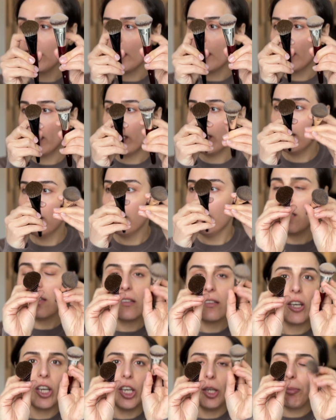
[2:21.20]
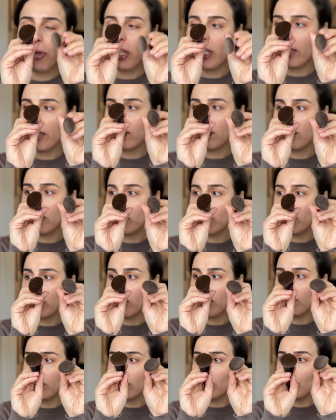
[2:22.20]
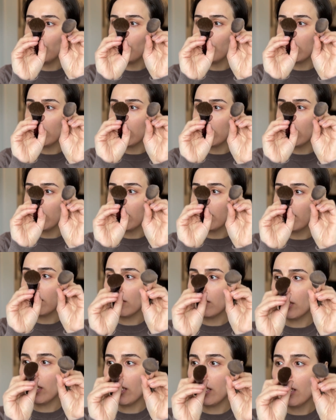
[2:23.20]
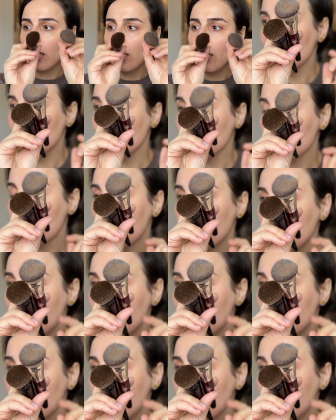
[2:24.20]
here. Sorry, mine is dirty. I was using it yesterday. You can